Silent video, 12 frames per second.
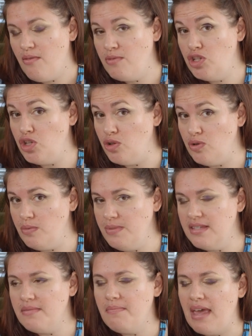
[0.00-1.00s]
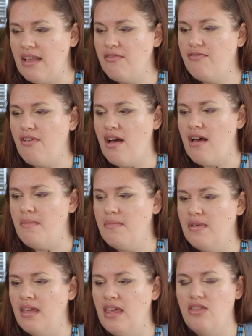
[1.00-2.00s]
tubes made
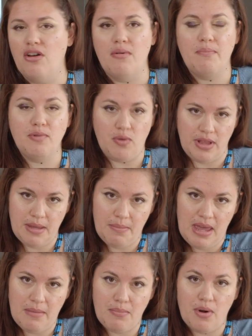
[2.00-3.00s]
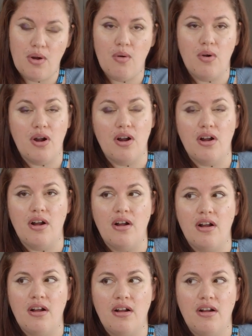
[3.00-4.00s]
from either toilet paper
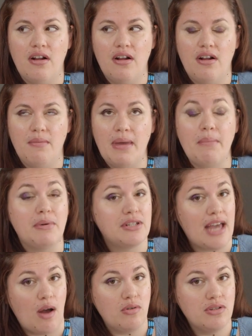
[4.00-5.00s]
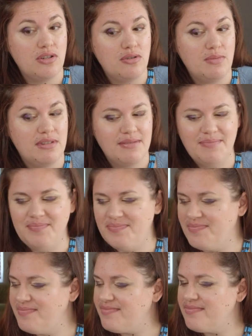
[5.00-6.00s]
or paper towel tubes?
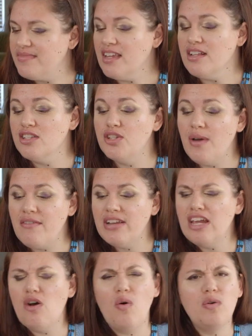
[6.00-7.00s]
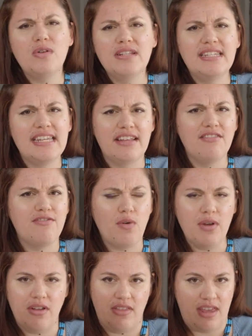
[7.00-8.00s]
Do you have any old tin
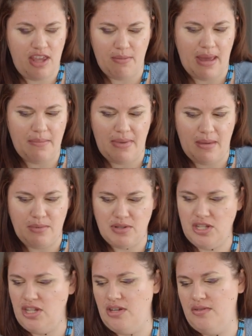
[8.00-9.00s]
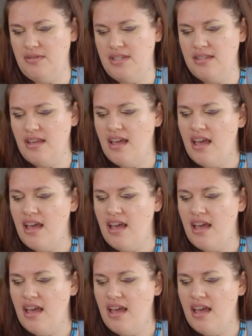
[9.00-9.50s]
foil that you might be able to use?